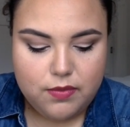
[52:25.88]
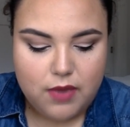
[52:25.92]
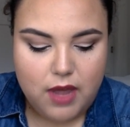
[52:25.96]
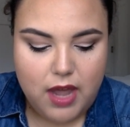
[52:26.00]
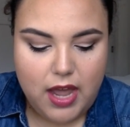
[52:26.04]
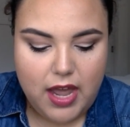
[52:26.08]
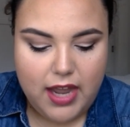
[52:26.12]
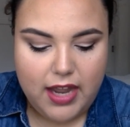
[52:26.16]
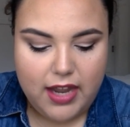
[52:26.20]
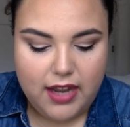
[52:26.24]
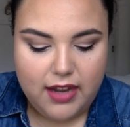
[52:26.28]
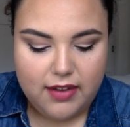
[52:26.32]

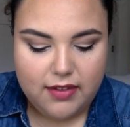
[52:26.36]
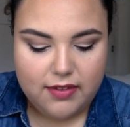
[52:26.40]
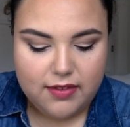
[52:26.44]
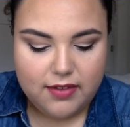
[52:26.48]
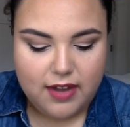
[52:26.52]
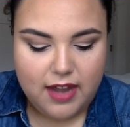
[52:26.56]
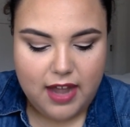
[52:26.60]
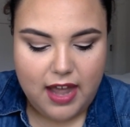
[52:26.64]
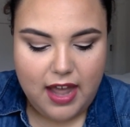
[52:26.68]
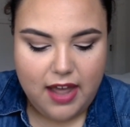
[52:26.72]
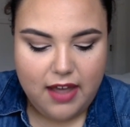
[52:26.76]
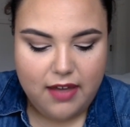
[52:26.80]
I
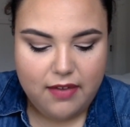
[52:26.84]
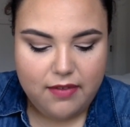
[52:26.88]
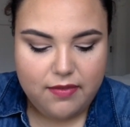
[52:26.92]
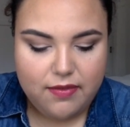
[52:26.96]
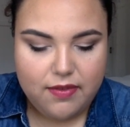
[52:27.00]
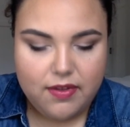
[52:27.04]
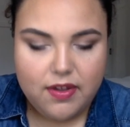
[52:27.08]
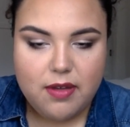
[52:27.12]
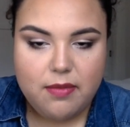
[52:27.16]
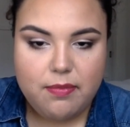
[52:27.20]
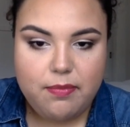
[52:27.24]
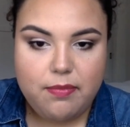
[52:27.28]
have
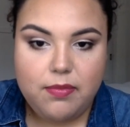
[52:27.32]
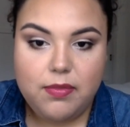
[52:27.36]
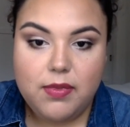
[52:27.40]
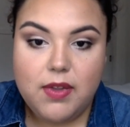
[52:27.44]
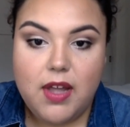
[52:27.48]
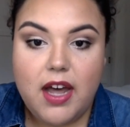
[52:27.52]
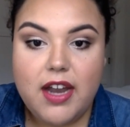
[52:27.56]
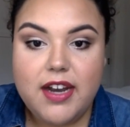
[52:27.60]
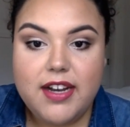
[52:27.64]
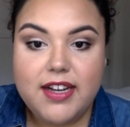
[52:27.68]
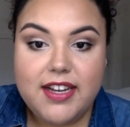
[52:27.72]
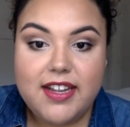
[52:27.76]
a
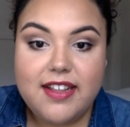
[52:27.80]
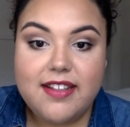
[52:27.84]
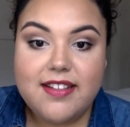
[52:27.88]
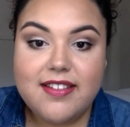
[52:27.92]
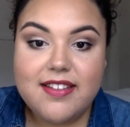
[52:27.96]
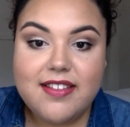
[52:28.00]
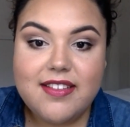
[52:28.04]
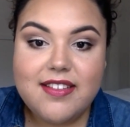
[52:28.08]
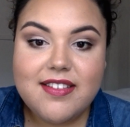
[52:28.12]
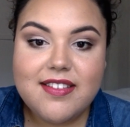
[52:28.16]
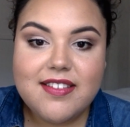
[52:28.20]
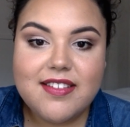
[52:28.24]
lot of
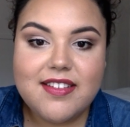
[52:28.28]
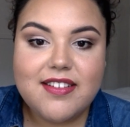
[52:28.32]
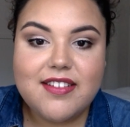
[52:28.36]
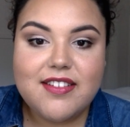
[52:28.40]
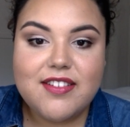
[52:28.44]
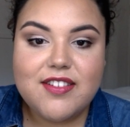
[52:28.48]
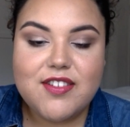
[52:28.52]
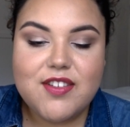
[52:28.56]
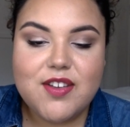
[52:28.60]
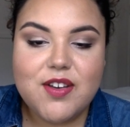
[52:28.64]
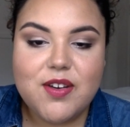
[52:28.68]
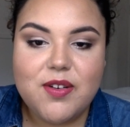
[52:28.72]
nieces, and
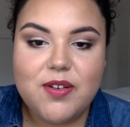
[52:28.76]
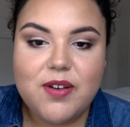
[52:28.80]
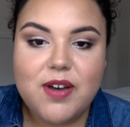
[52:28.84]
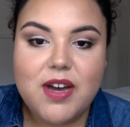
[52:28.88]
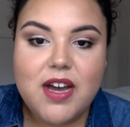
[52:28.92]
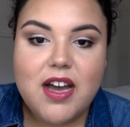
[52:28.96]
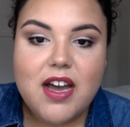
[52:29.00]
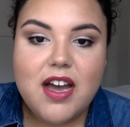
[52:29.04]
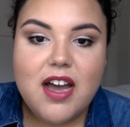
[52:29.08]
so